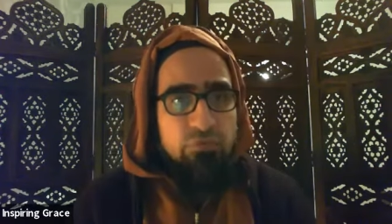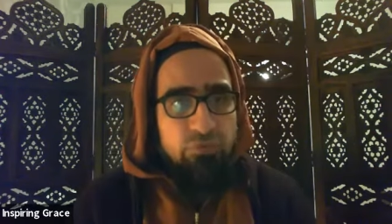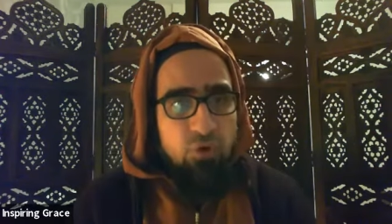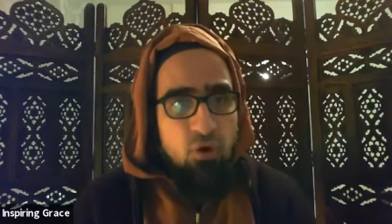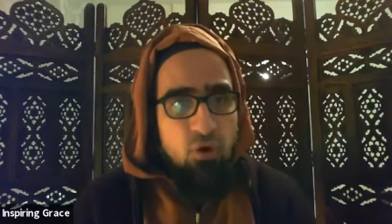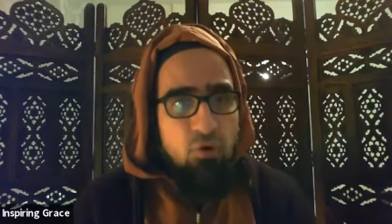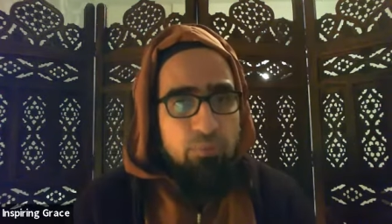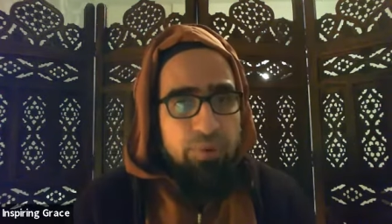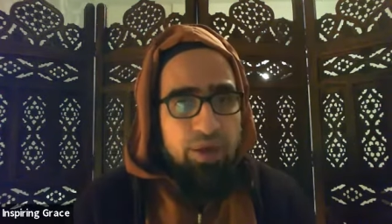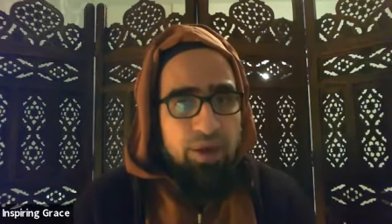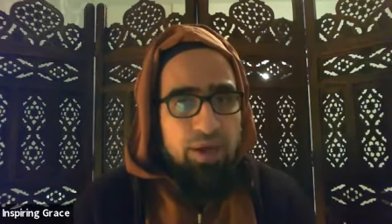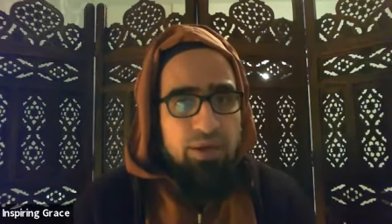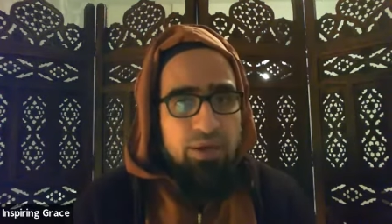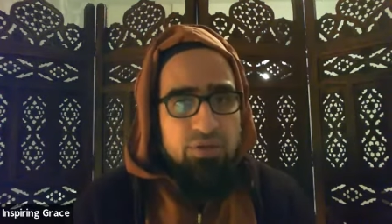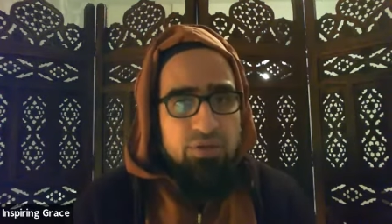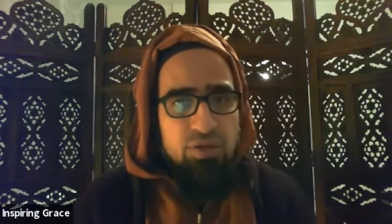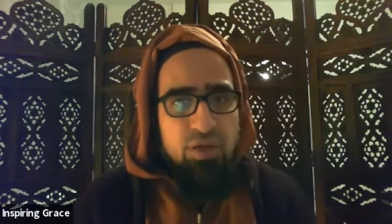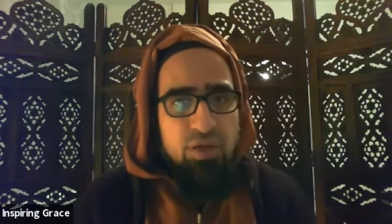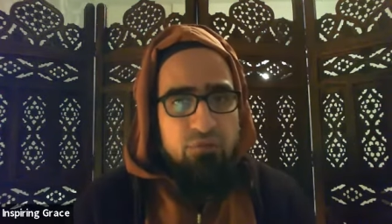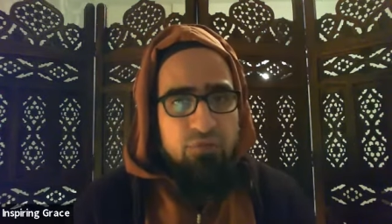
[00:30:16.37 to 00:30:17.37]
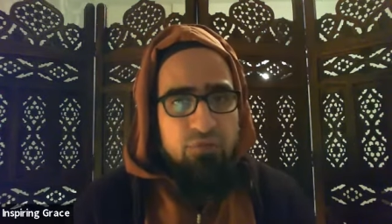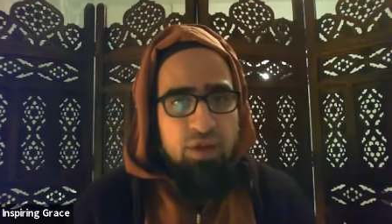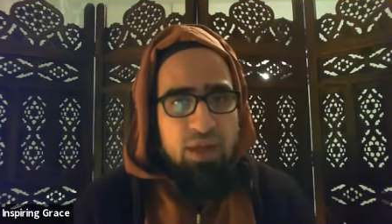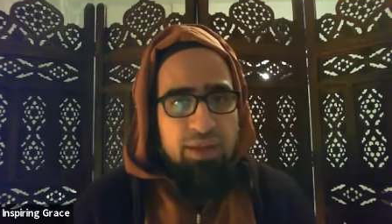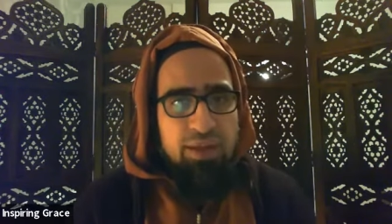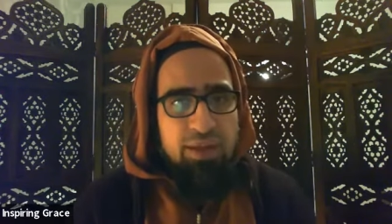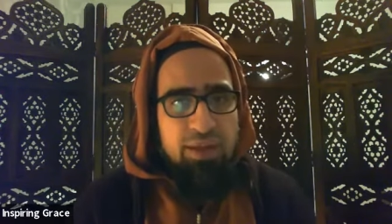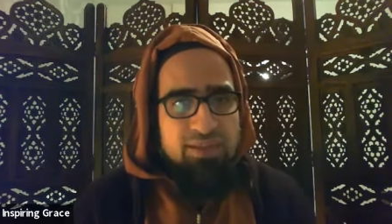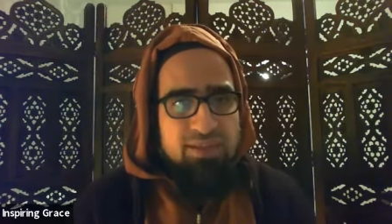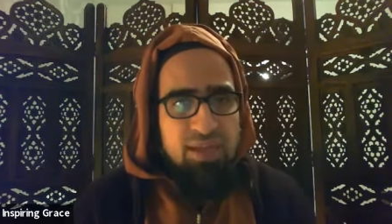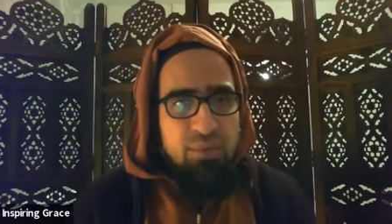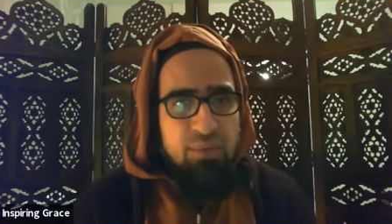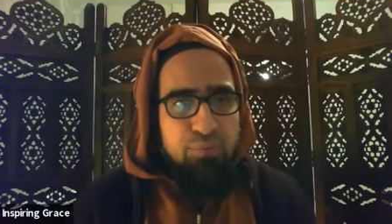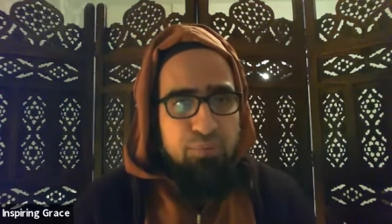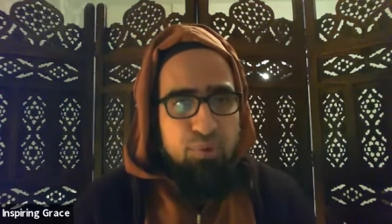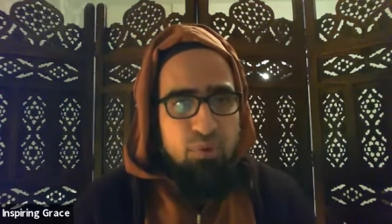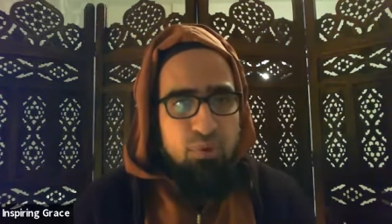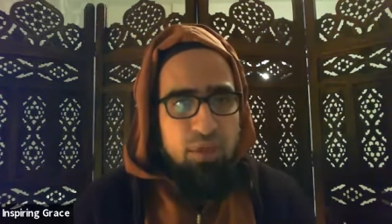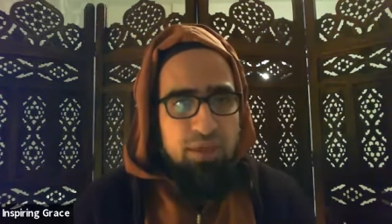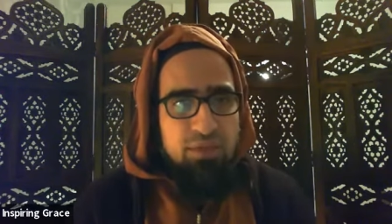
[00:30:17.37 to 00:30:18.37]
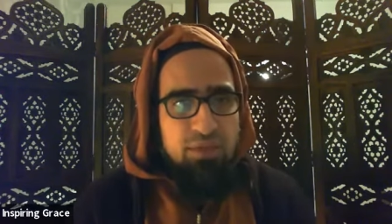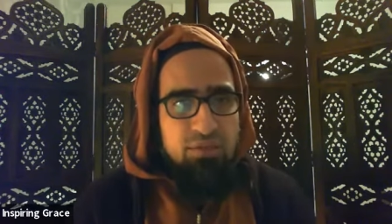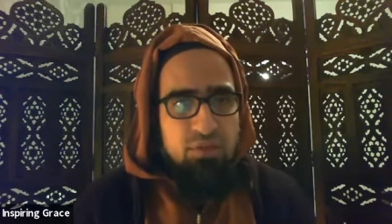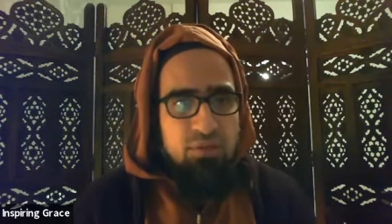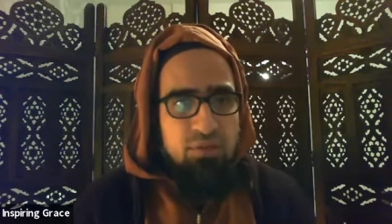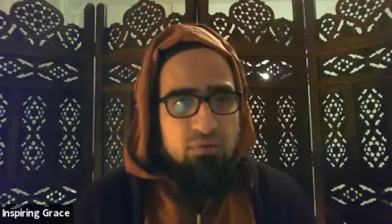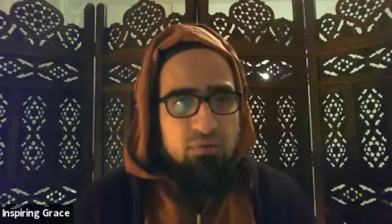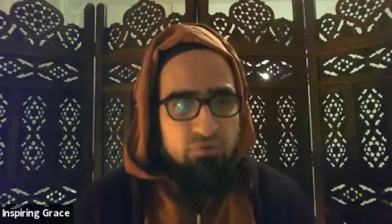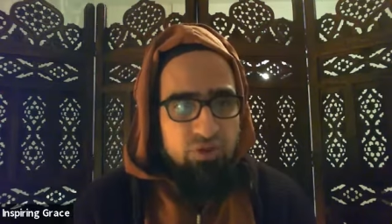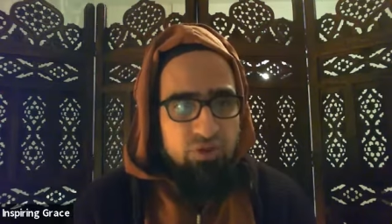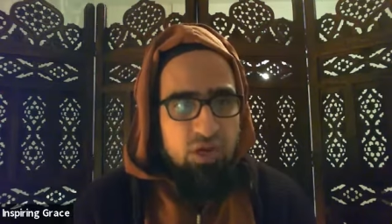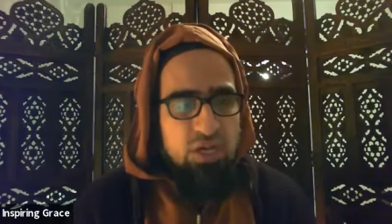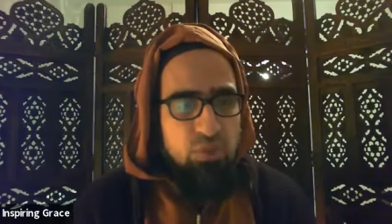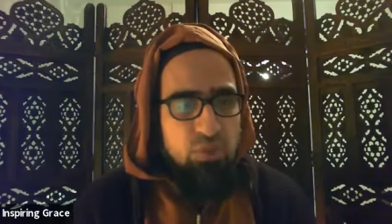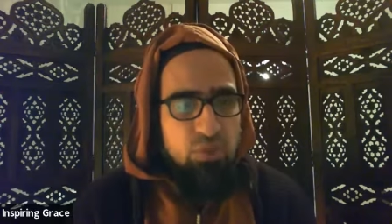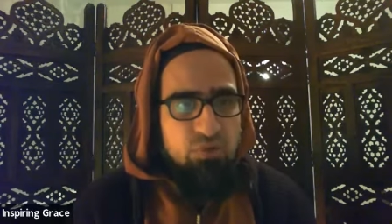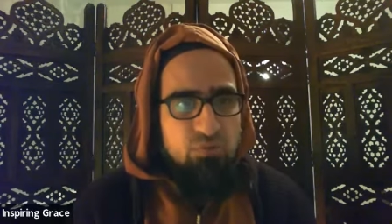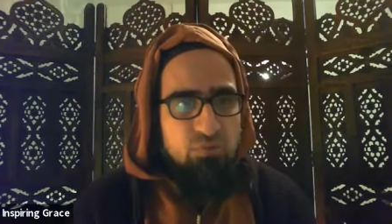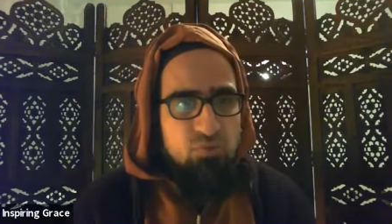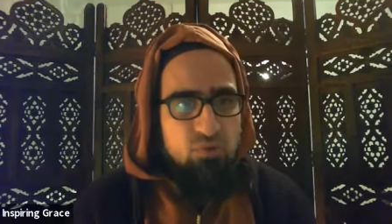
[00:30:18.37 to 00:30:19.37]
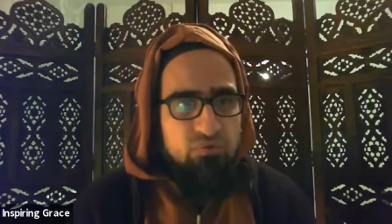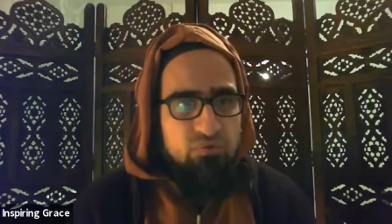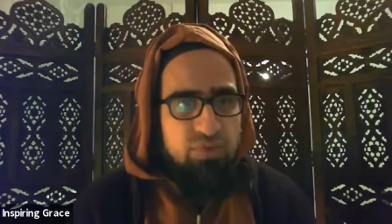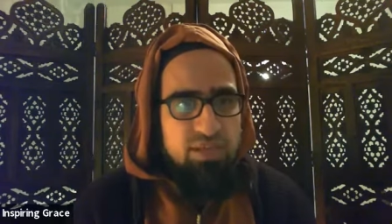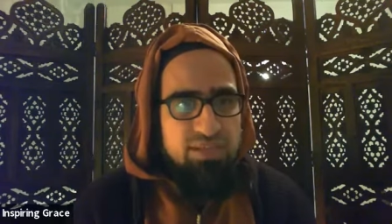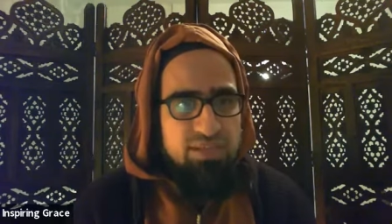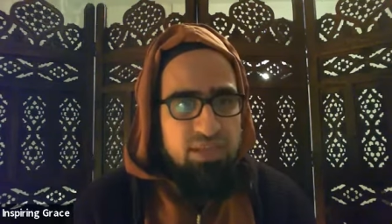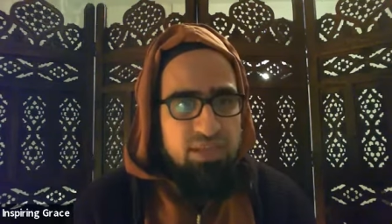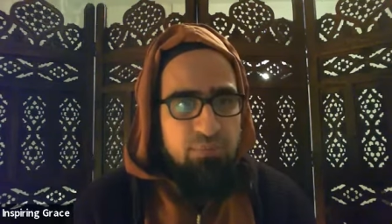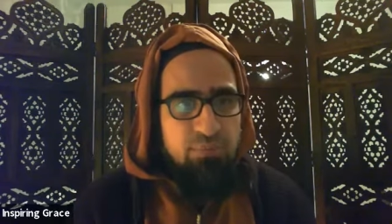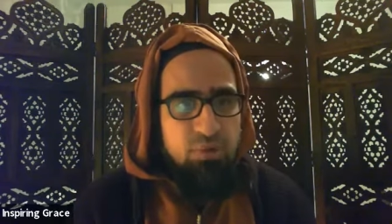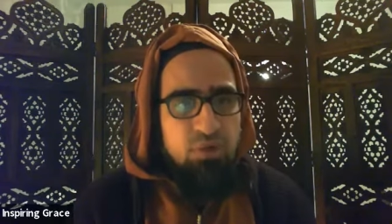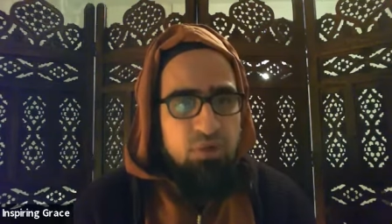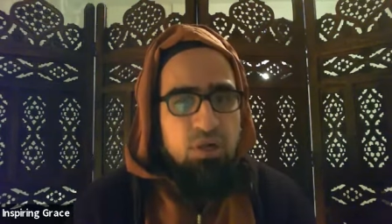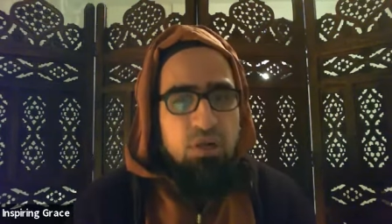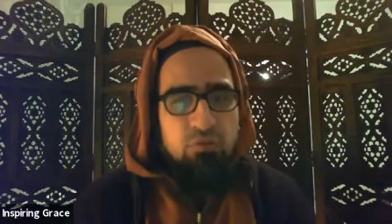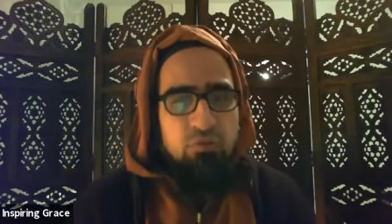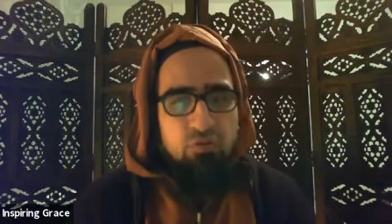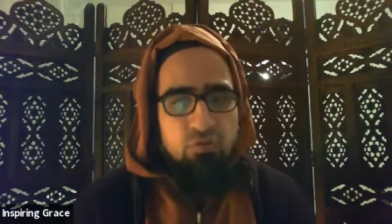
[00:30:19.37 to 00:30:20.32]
Toba, to give an example, like the, kind of the movie example,